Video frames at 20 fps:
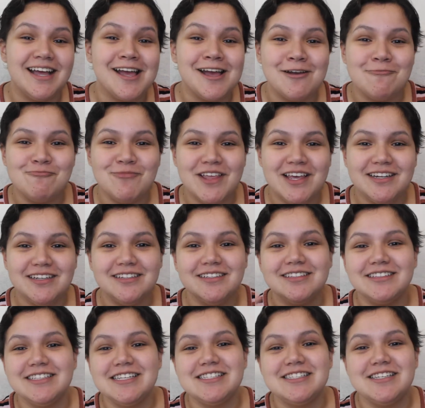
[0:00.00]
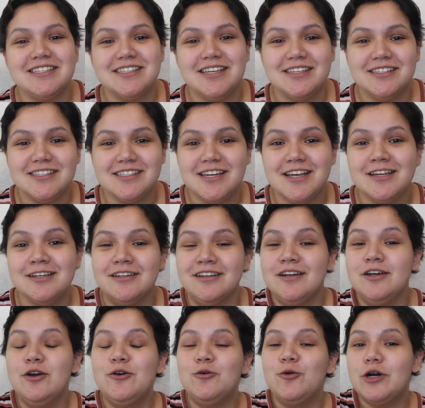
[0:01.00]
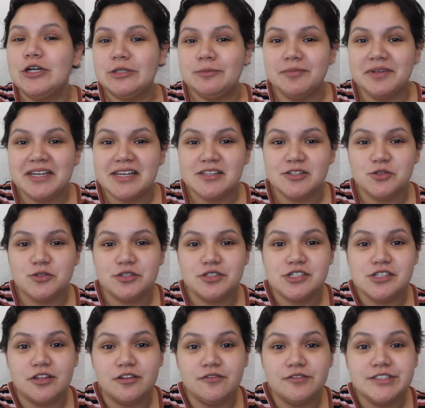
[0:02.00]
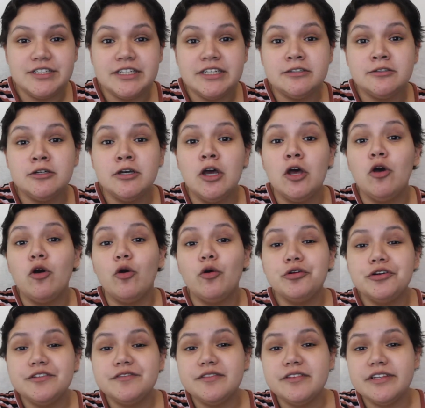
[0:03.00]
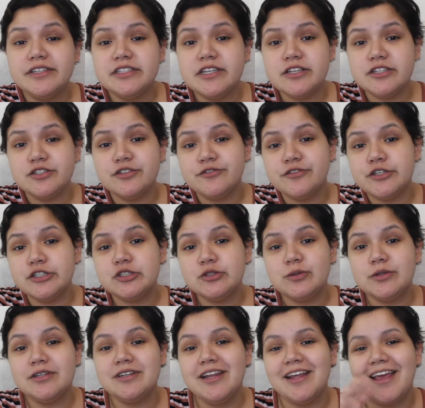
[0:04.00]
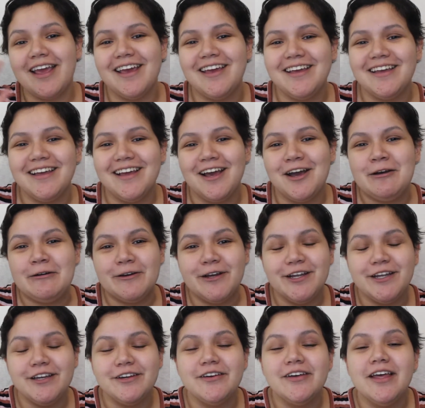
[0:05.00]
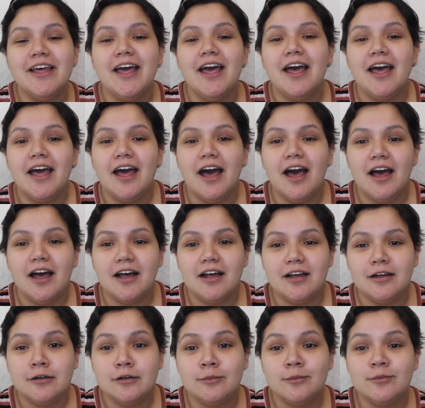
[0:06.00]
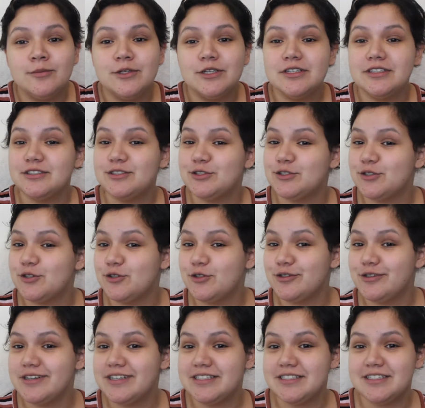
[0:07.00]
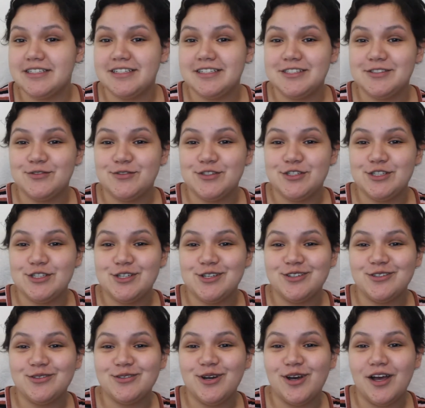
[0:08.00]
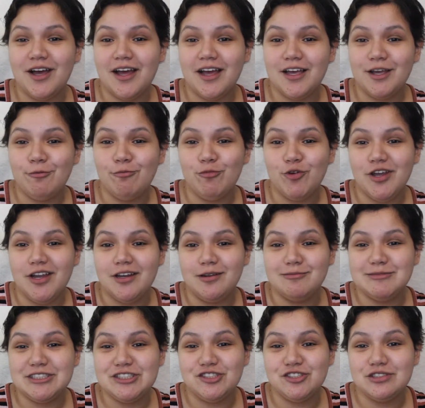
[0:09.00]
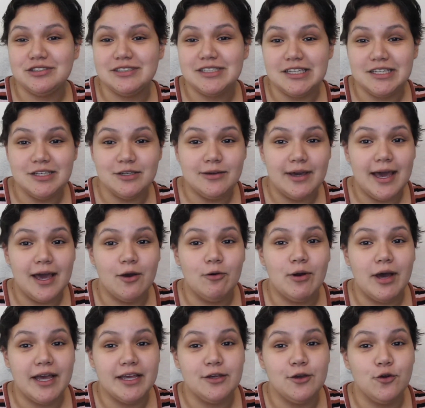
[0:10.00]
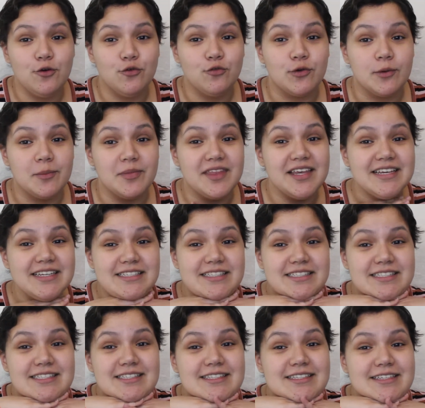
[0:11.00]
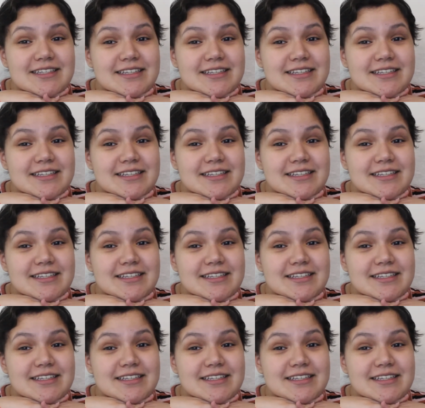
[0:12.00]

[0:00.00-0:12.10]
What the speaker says: I'm Lynn, this is Lynn's Den. Welcome back to another video, or if this is your first one, hey, how are you? So in today's video, I'm going to be showing you how I go from this